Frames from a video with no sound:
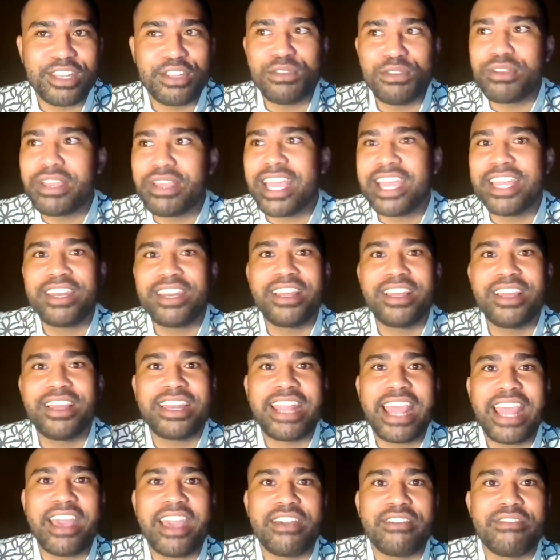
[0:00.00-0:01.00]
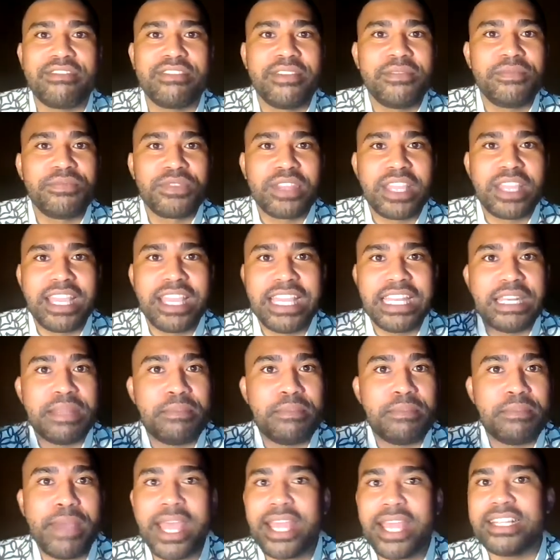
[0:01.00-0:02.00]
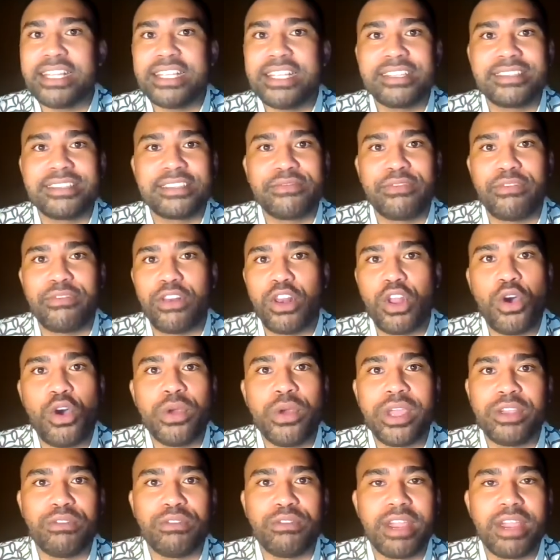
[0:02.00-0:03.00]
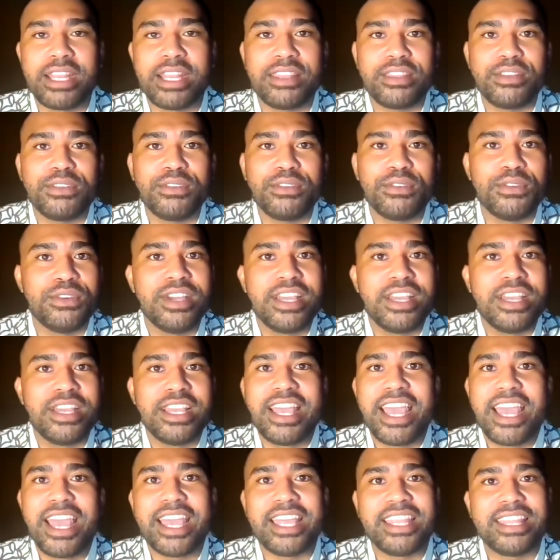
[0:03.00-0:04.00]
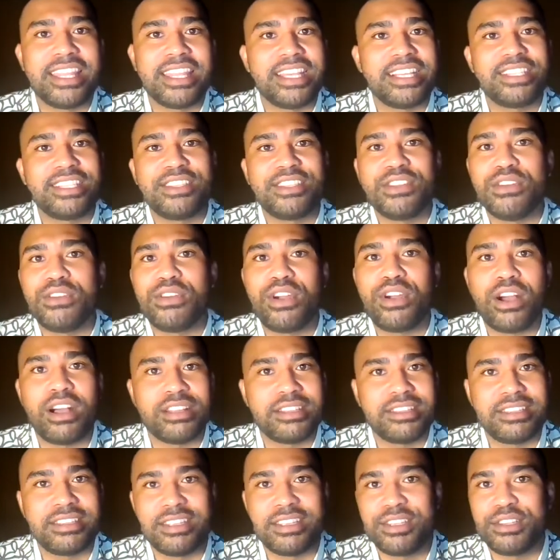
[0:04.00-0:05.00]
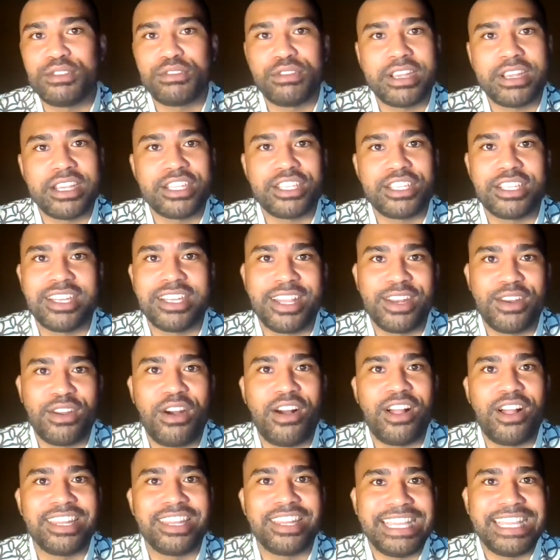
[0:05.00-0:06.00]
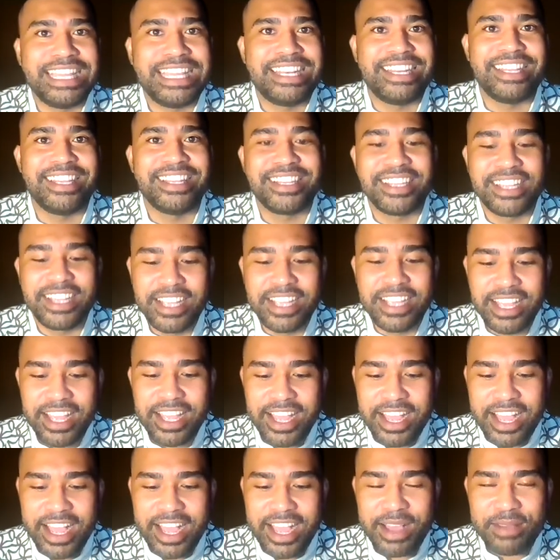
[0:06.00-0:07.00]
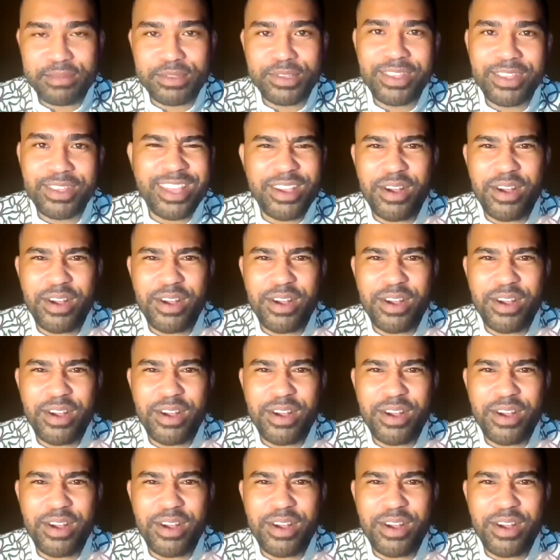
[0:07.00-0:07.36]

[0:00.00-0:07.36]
You cannot have independence flowing right through and there's no concentration at all in it. So they